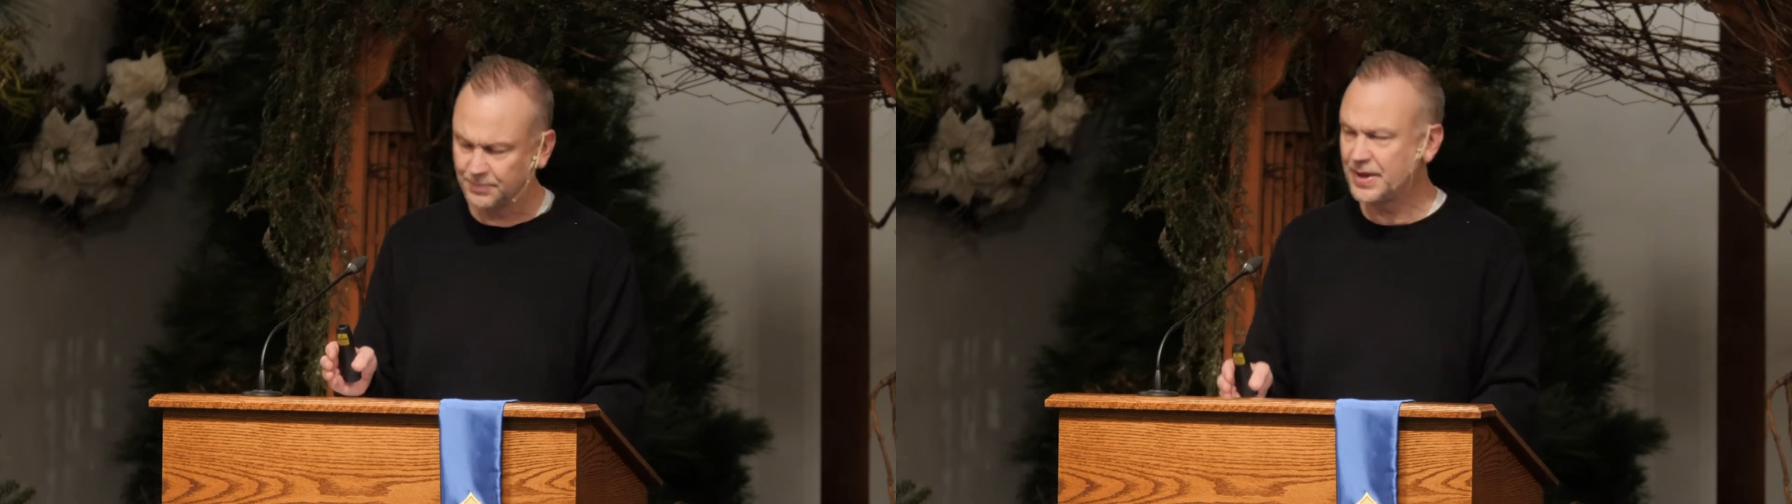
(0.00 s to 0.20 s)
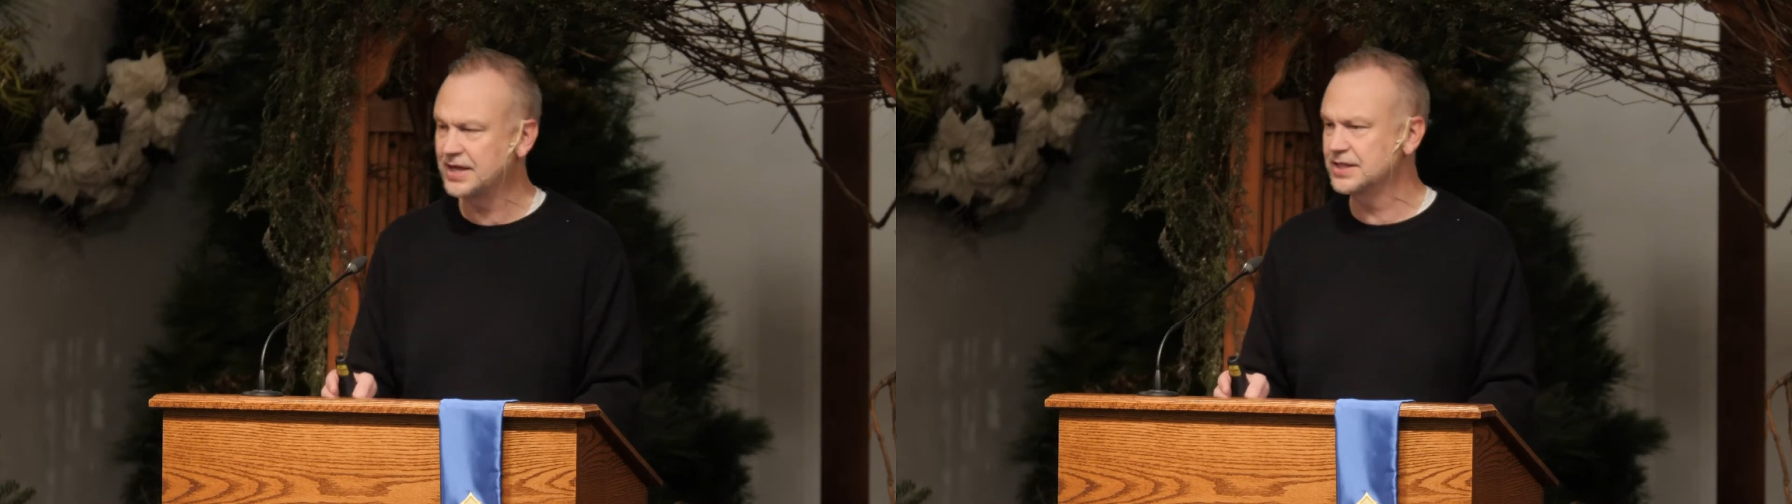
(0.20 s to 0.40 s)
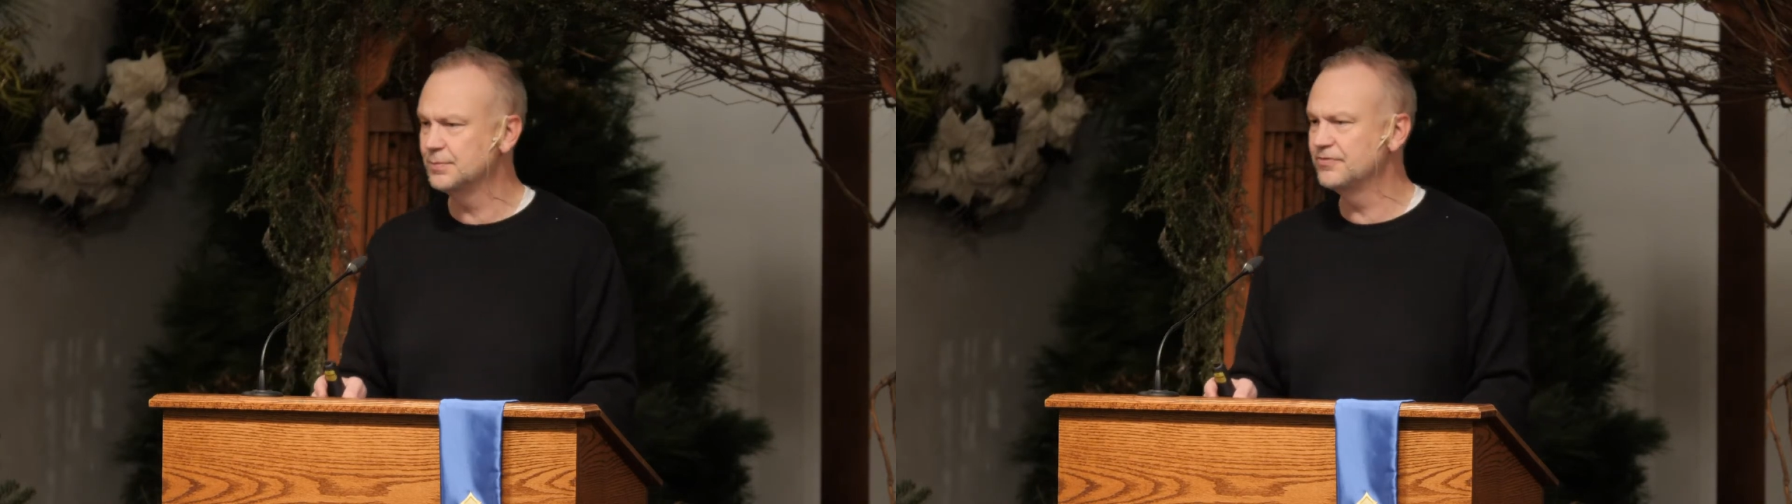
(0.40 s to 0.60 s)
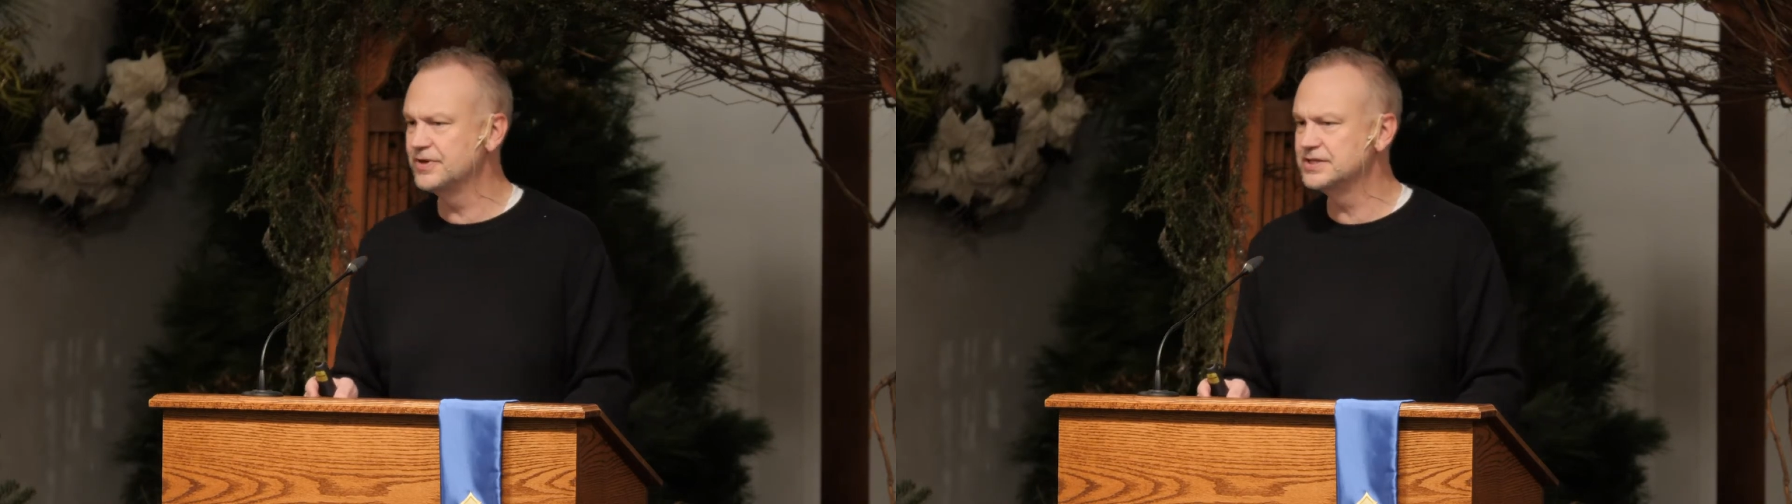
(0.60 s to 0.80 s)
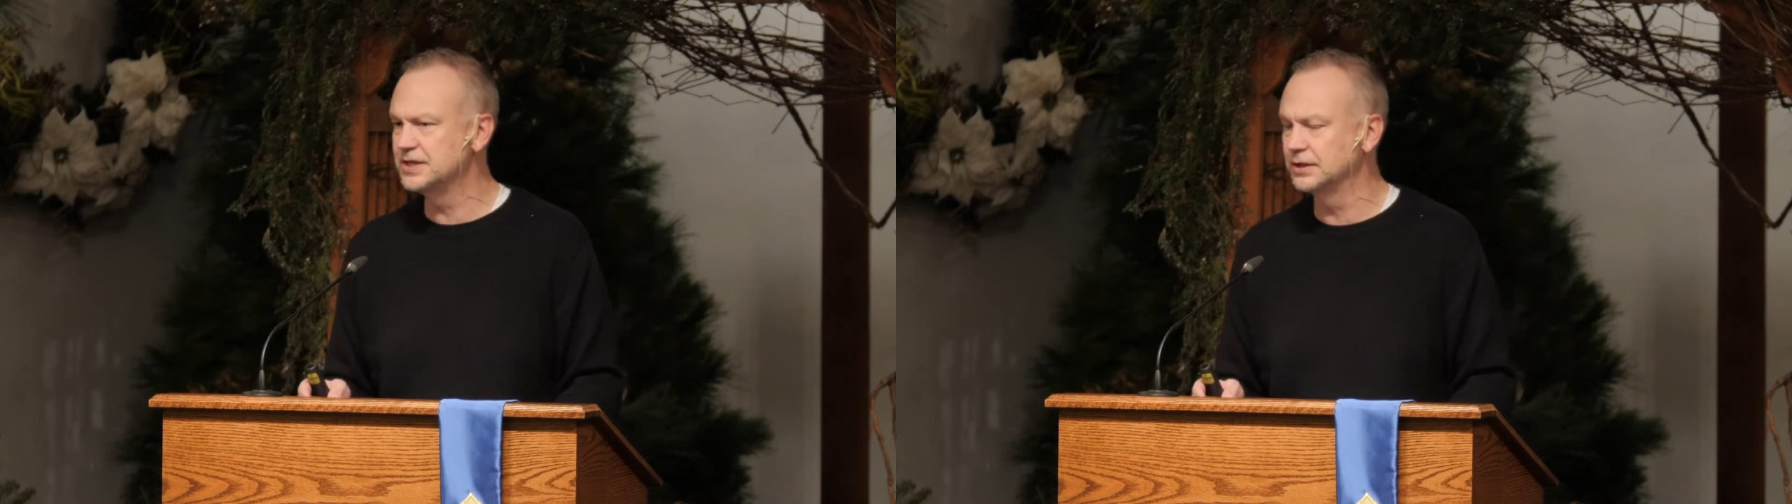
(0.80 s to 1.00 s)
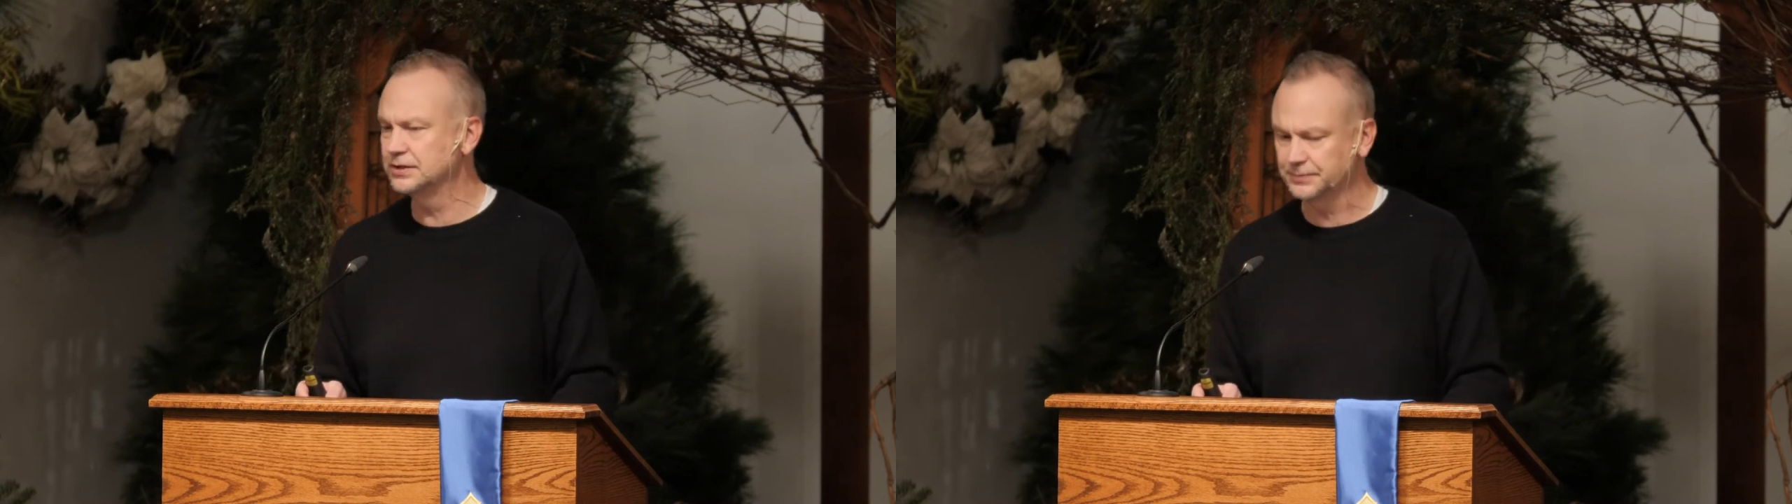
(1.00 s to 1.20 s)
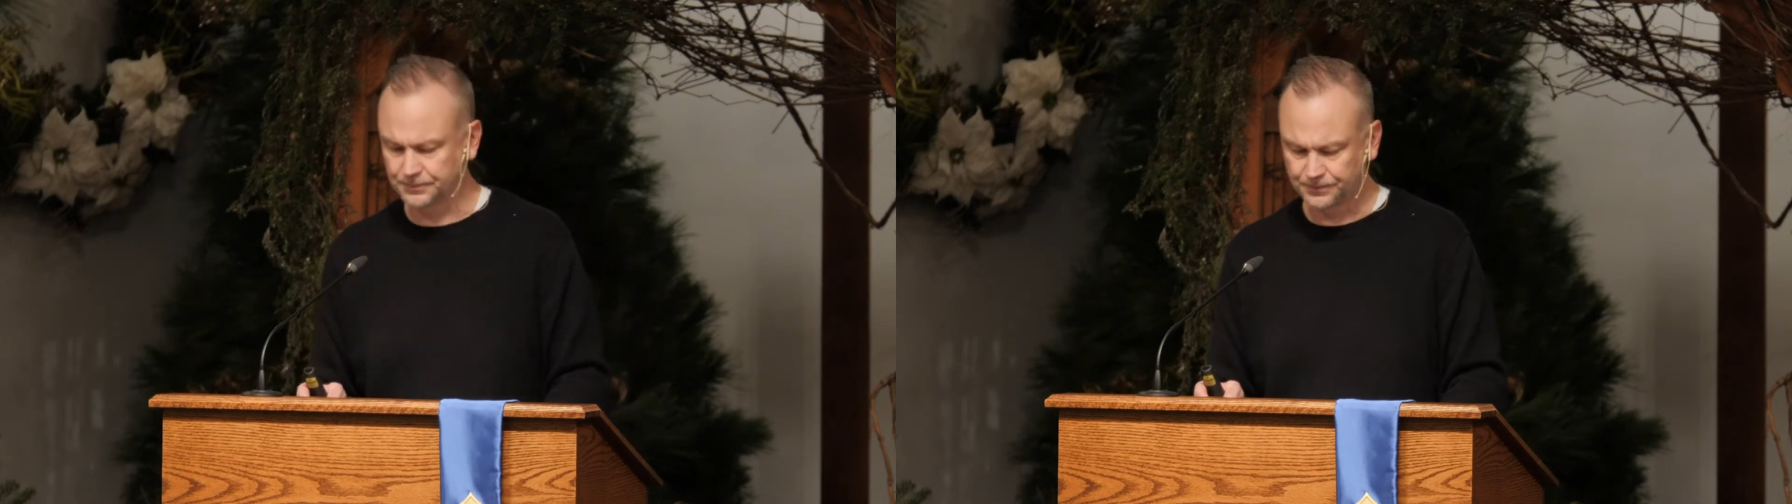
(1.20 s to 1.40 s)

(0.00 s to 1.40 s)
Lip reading: to pay them a visit,